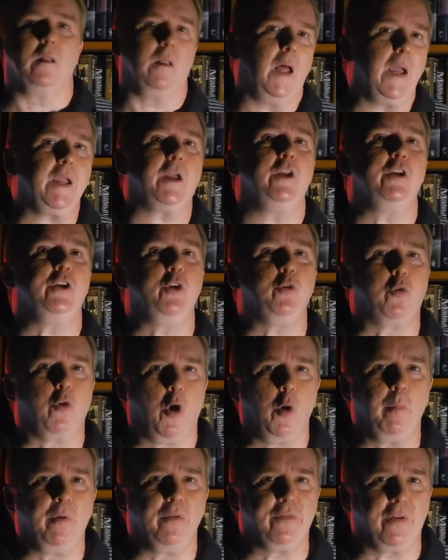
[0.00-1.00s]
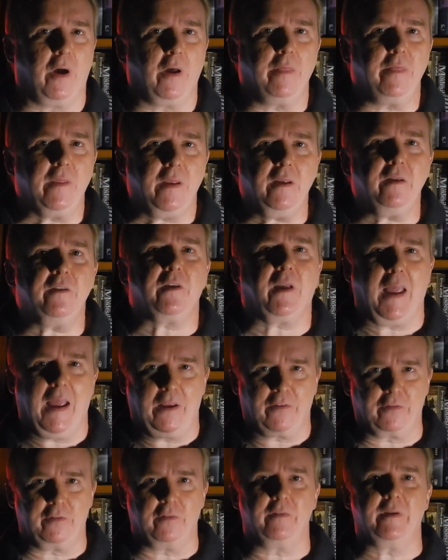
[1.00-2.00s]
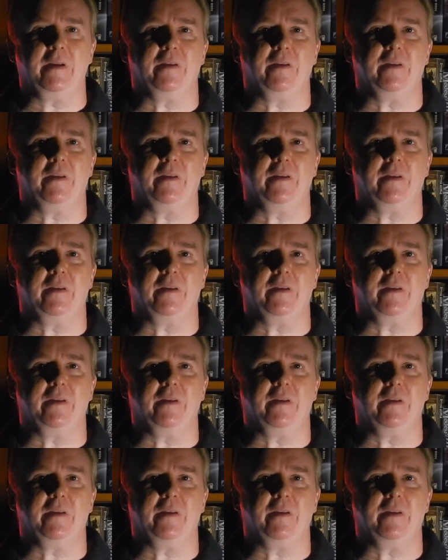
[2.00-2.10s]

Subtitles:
Like New Crobuzon, the castle